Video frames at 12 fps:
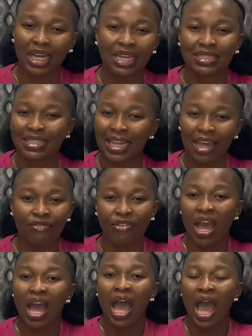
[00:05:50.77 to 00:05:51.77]
That's life
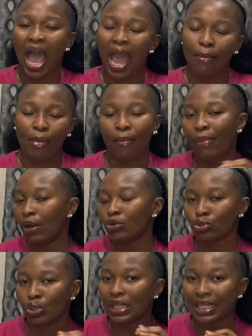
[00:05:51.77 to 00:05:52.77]
I am
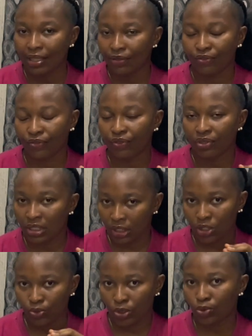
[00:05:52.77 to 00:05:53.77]
about to live
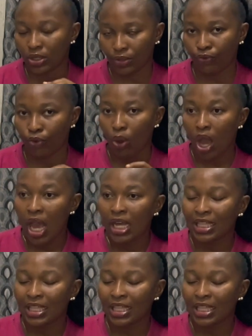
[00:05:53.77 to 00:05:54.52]
this 2024.